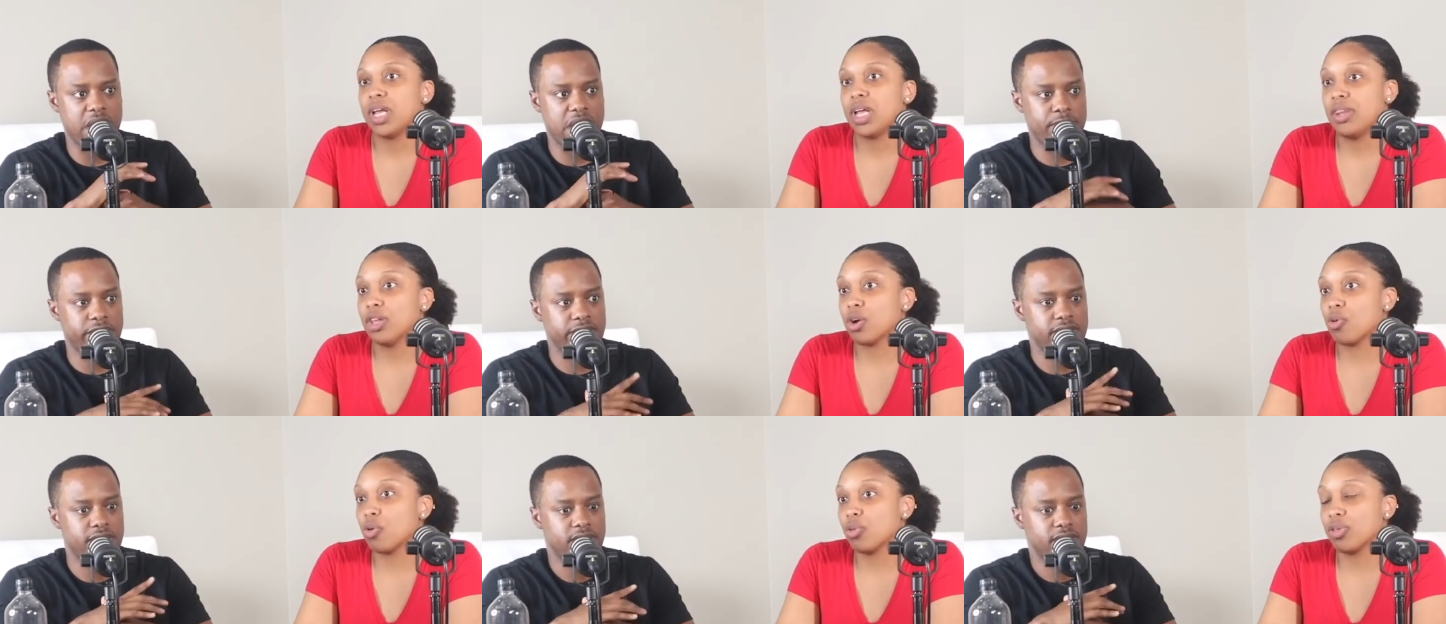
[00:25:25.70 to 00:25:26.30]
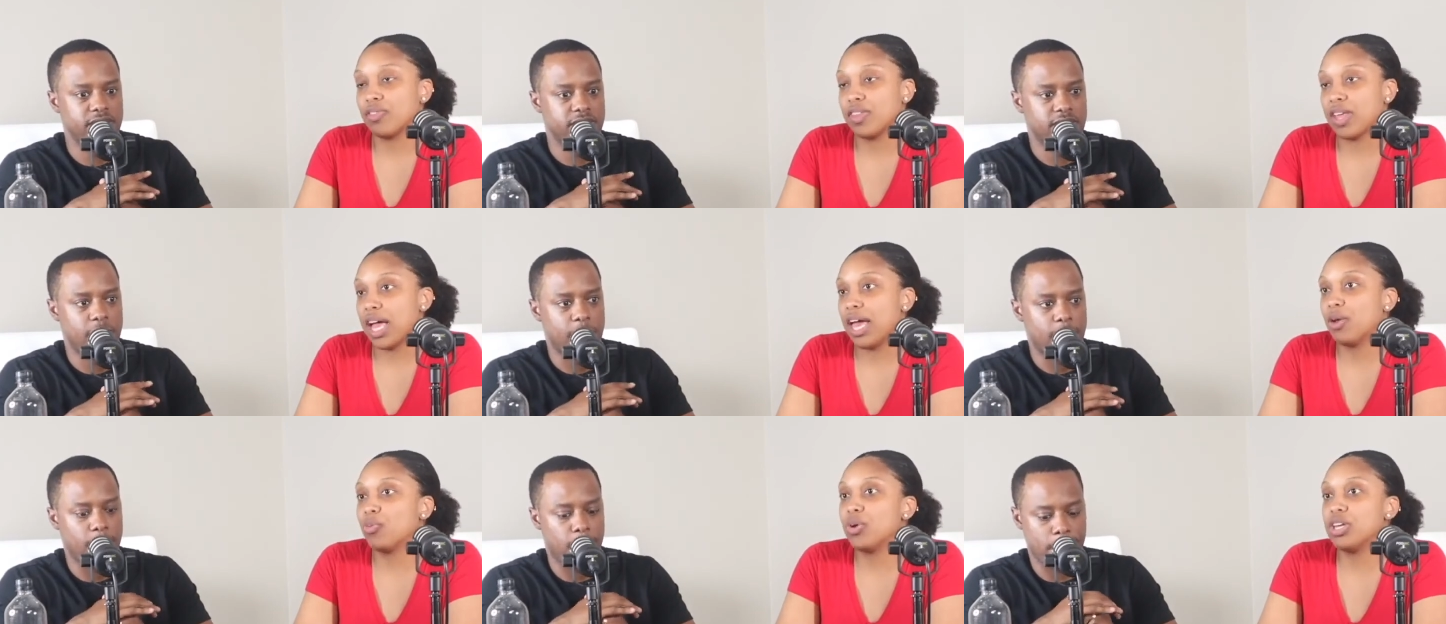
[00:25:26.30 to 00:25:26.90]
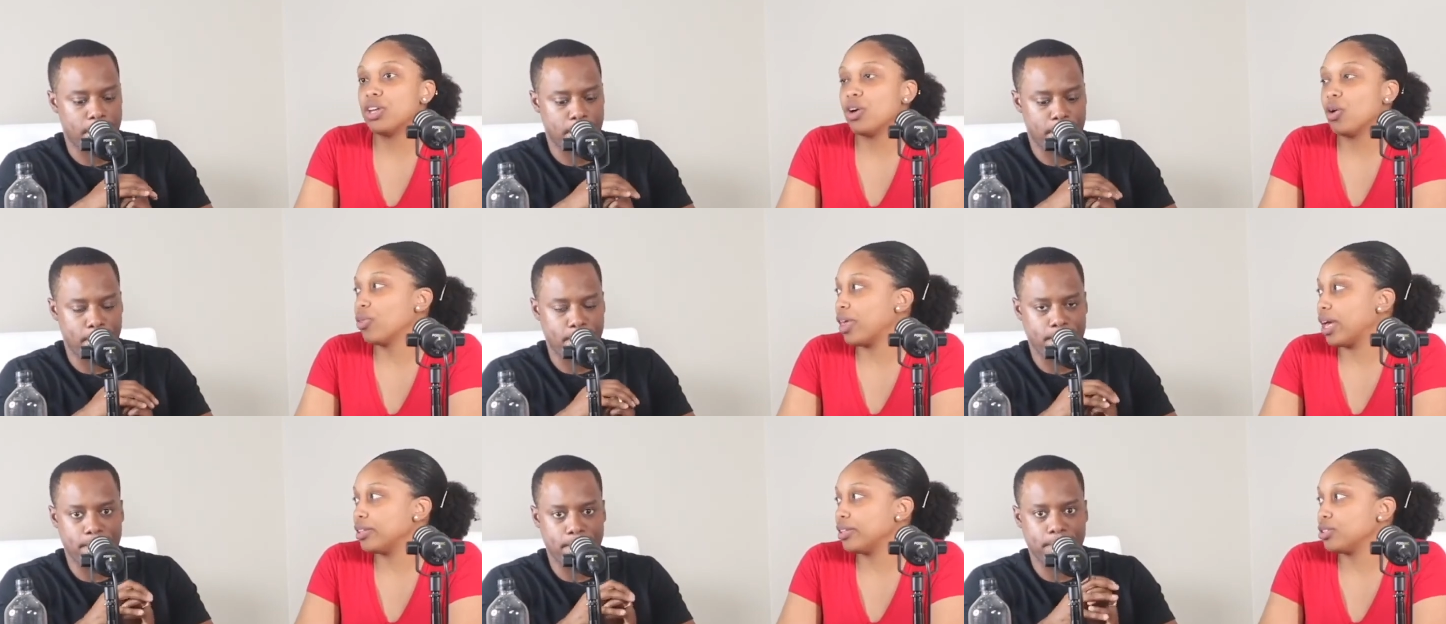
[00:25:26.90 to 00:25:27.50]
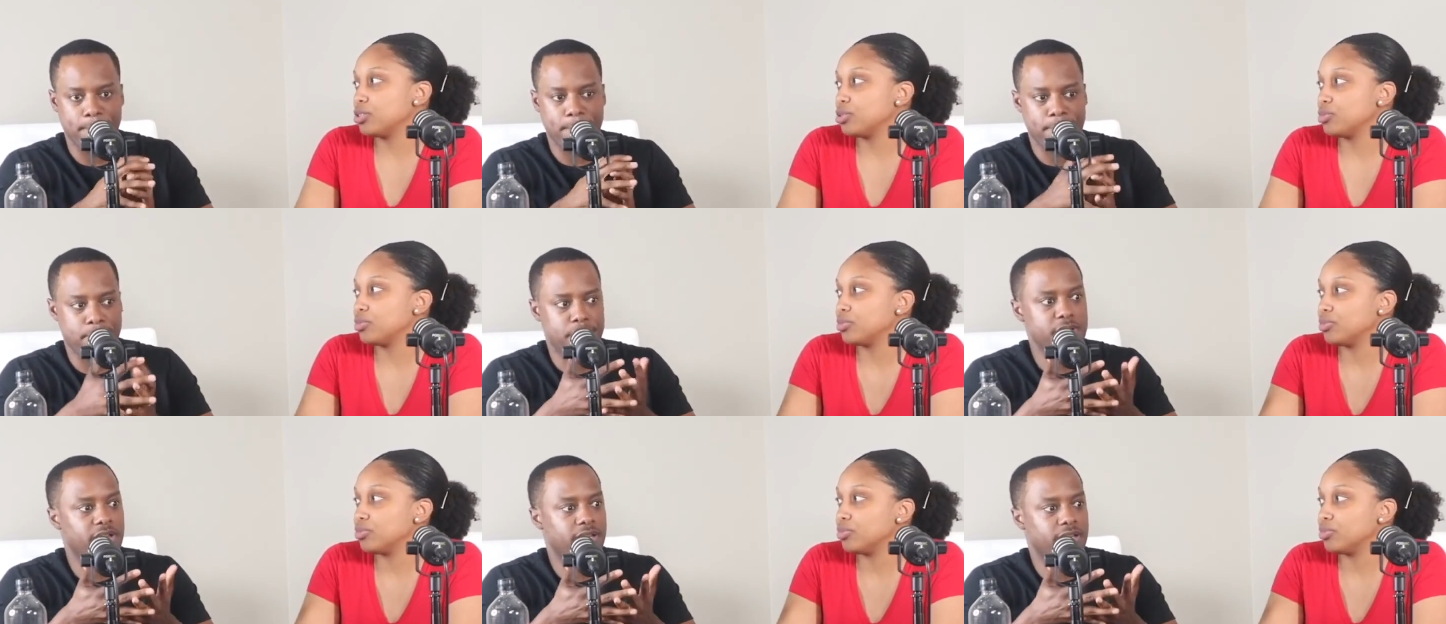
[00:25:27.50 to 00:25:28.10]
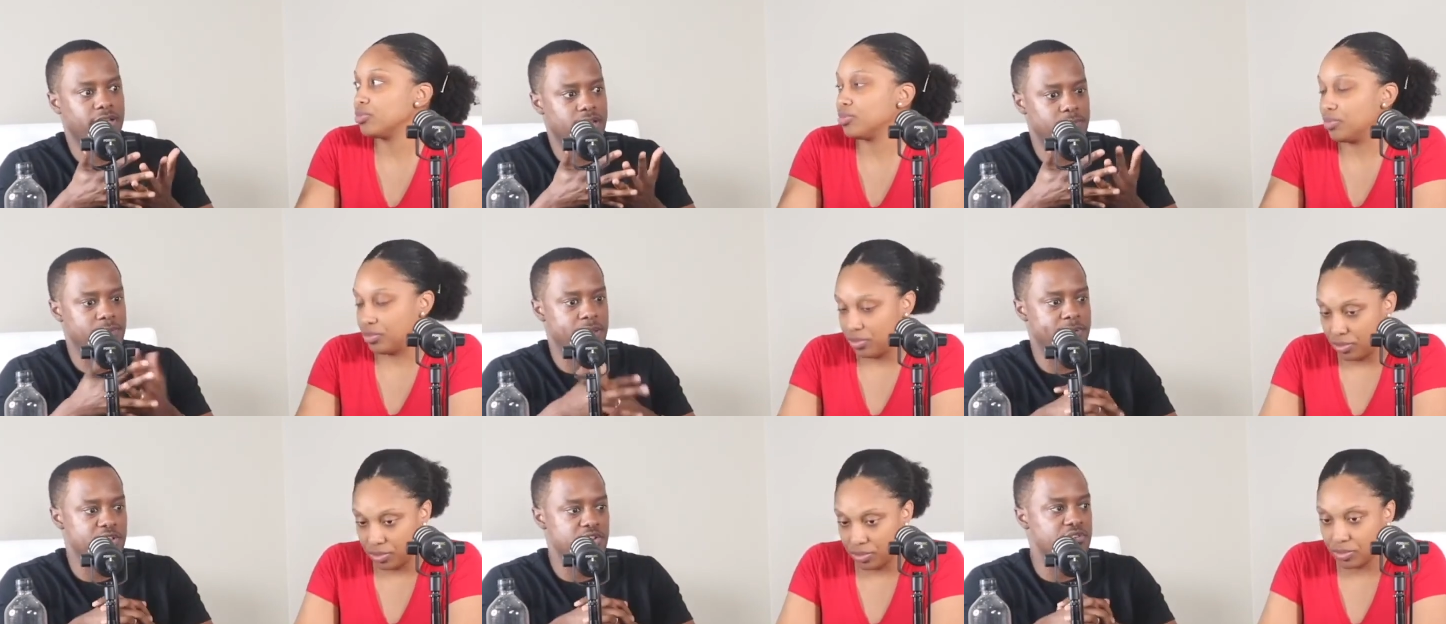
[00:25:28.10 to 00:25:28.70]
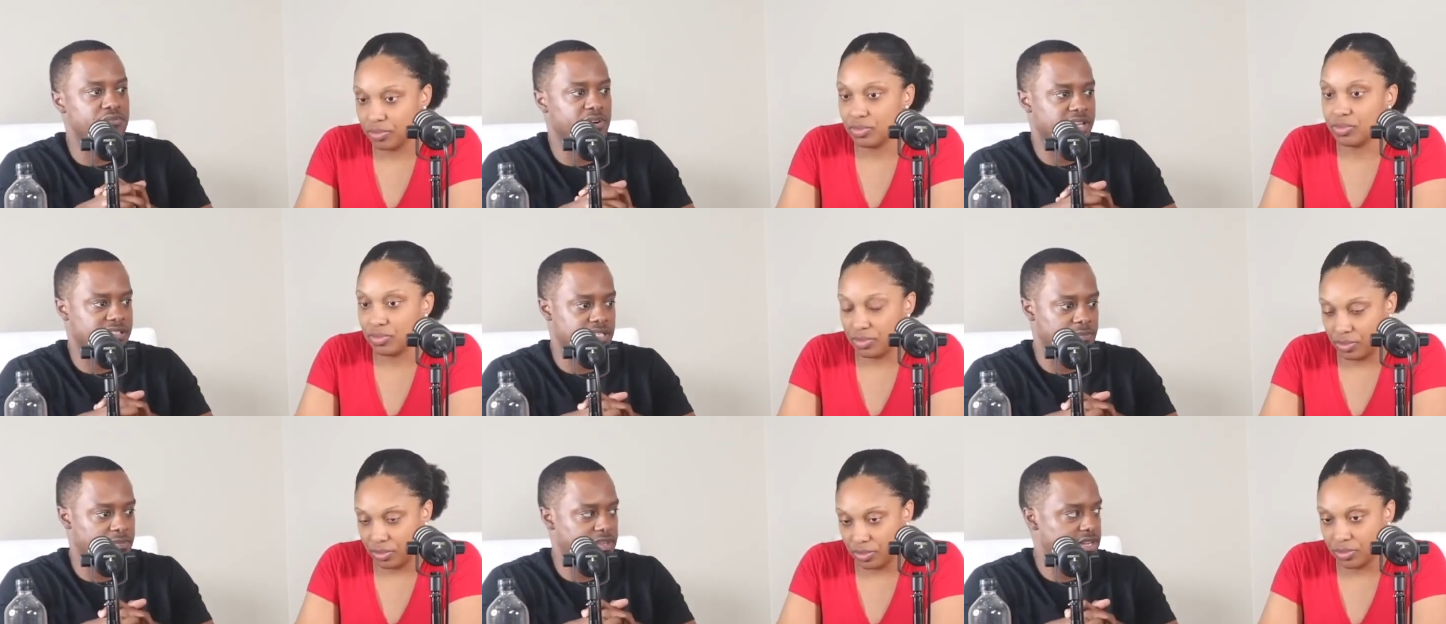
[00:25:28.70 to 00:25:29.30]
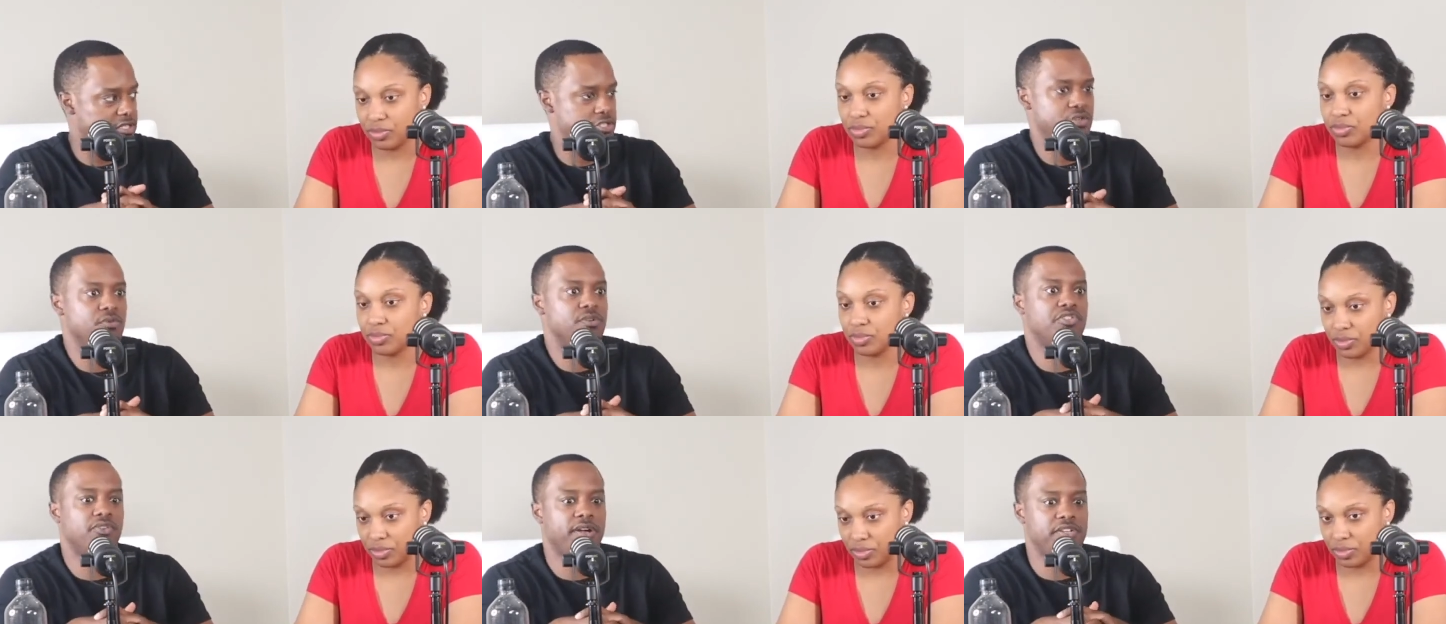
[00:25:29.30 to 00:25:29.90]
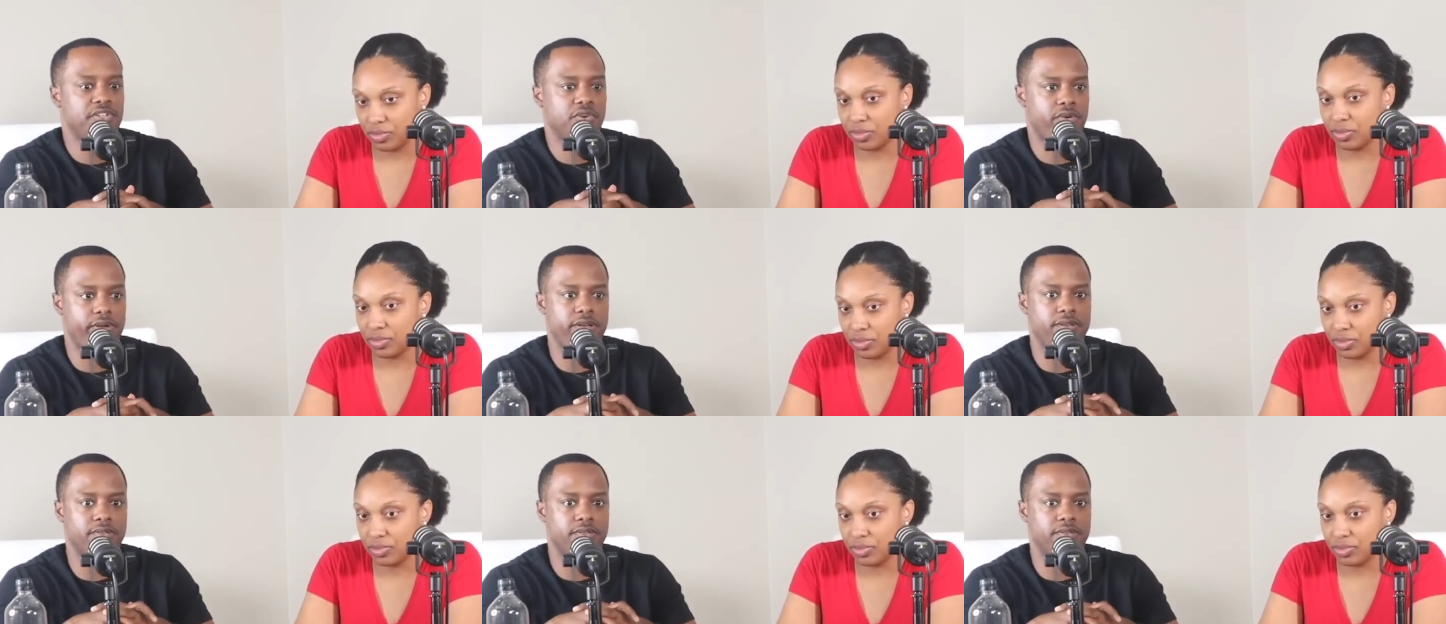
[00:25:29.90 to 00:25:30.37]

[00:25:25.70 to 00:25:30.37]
Speaker 1: and the growth of that. And we know that too.
Speaker 2: Yeah. And then maybe you find something that you enjoy doing